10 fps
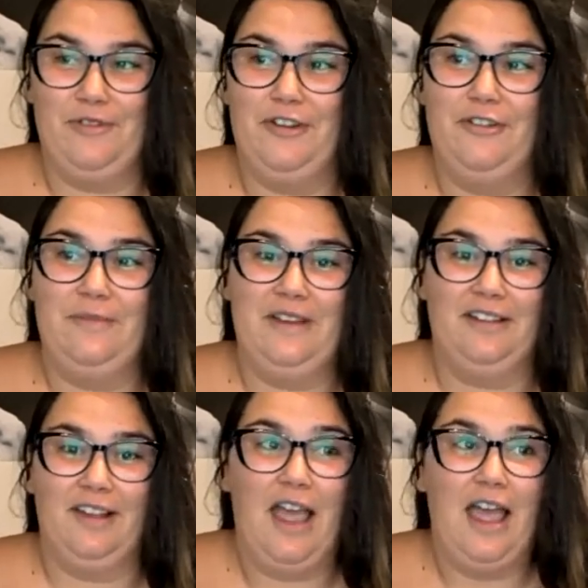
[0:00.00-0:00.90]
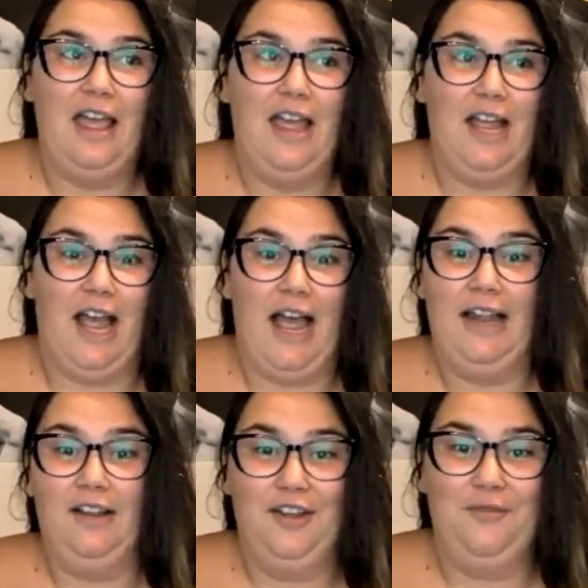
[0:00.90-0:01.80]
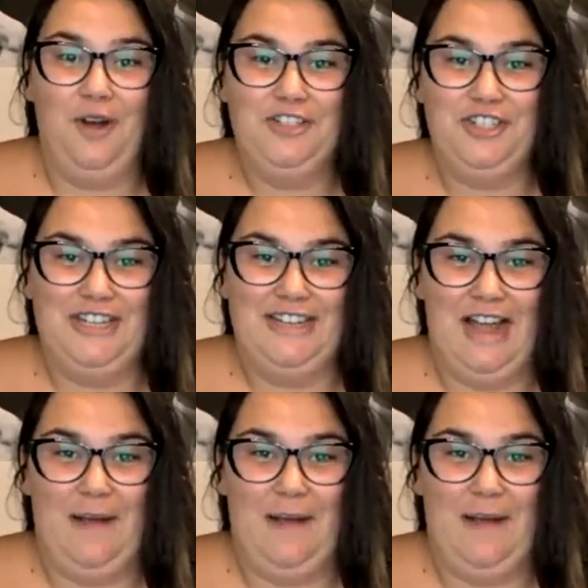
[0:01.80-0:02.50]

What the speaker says: who do it because I love watching it.